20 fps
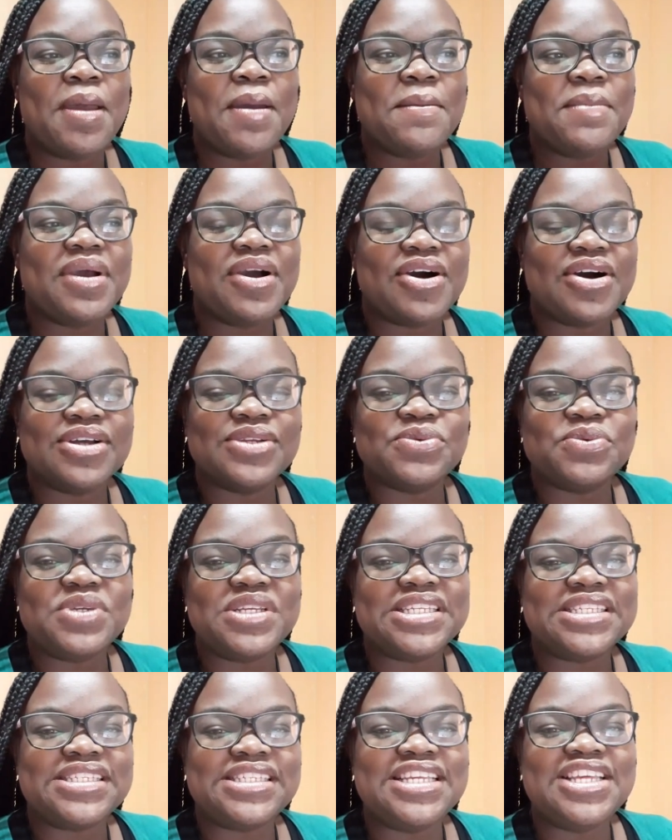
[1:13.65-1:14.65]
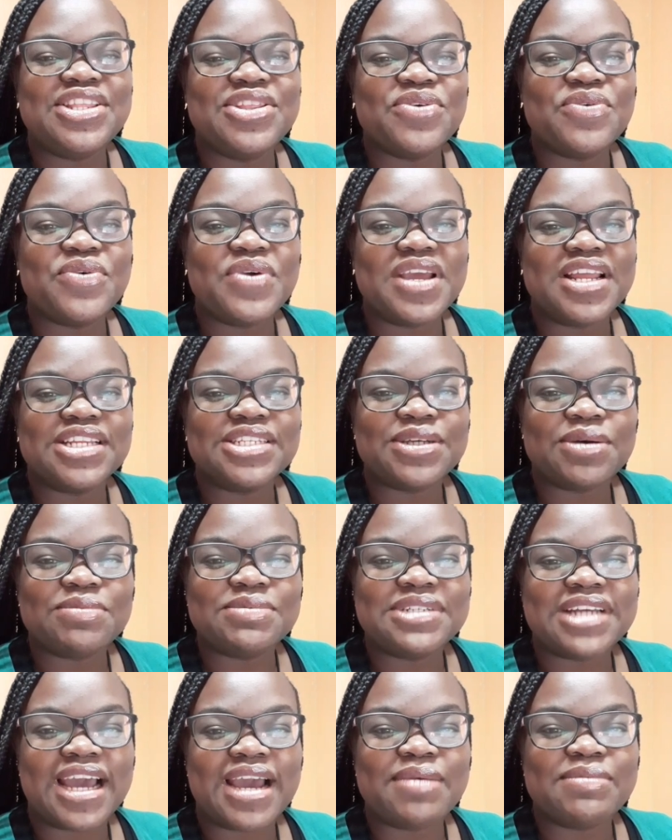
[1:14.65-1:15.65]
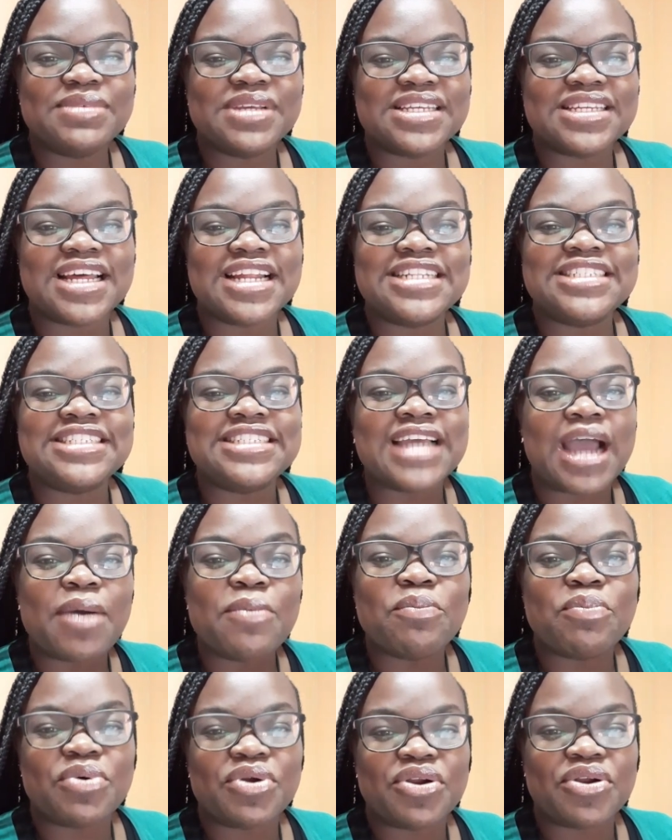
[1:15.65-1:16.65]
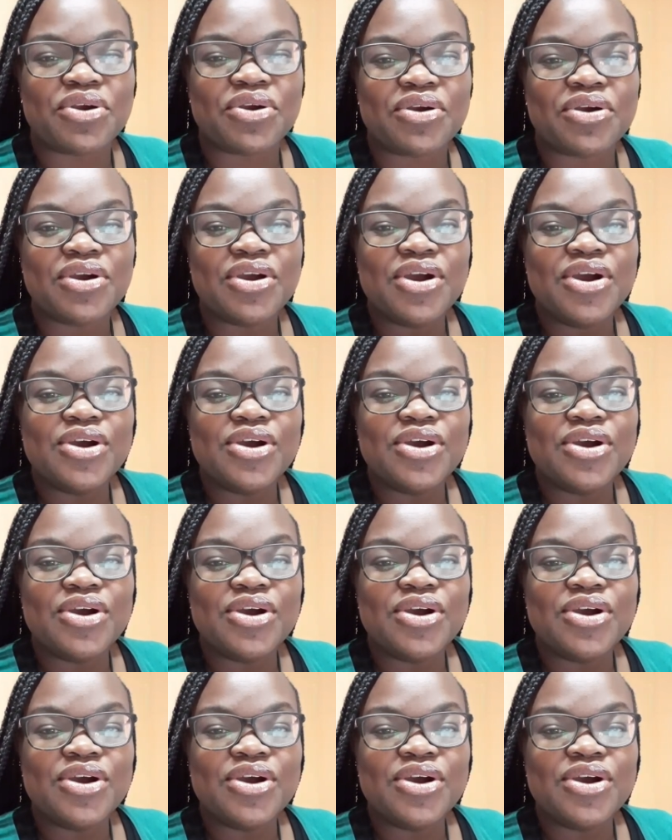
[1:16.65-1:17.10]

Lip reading: because we see the rain sometimes as a dampener